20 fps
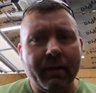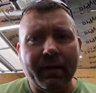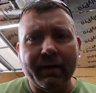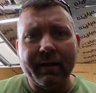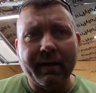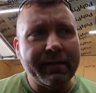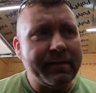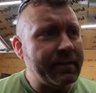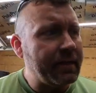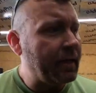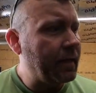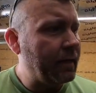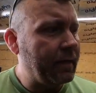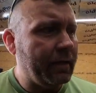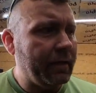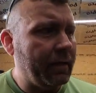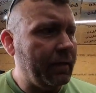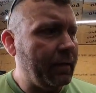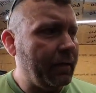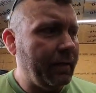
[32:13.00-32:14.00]
Like I
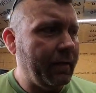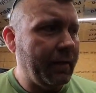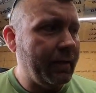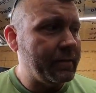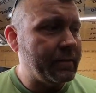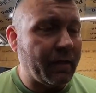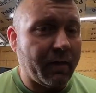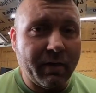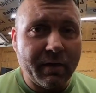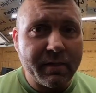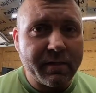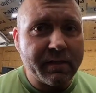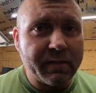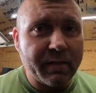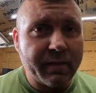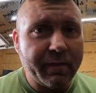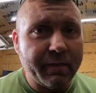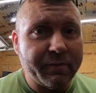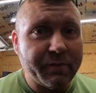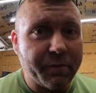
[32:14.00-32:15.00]
say, it's
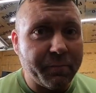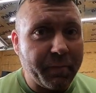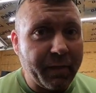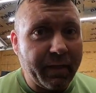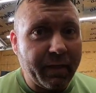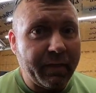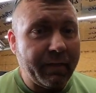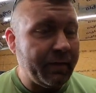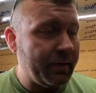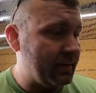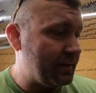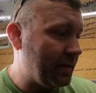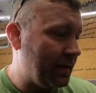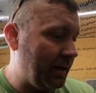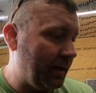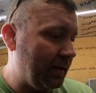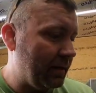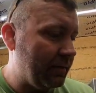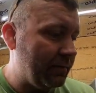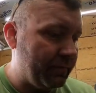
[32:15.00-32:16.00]
honestly, to me, it's
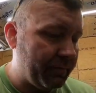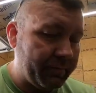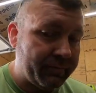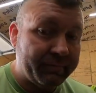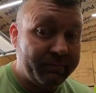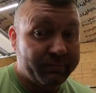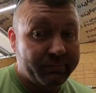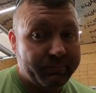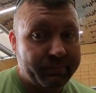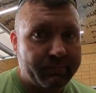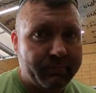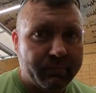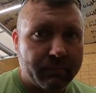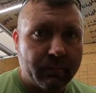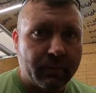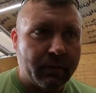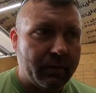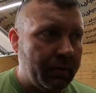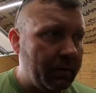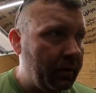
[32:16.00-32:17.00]
kind of
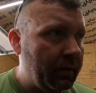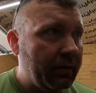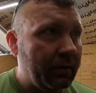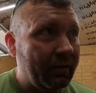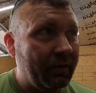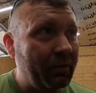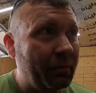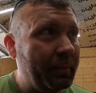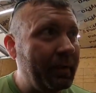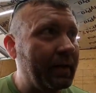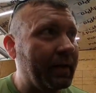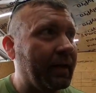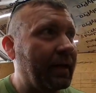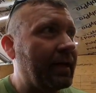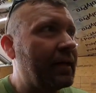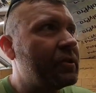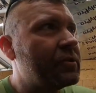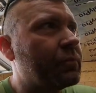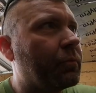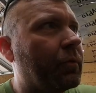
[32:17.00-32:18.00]
a little bit of
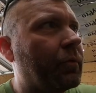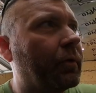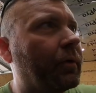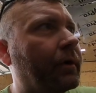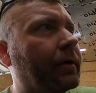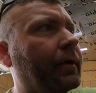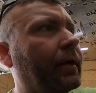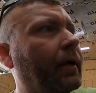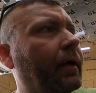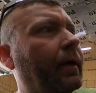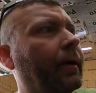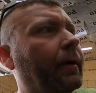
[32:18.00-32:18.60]
guesswork.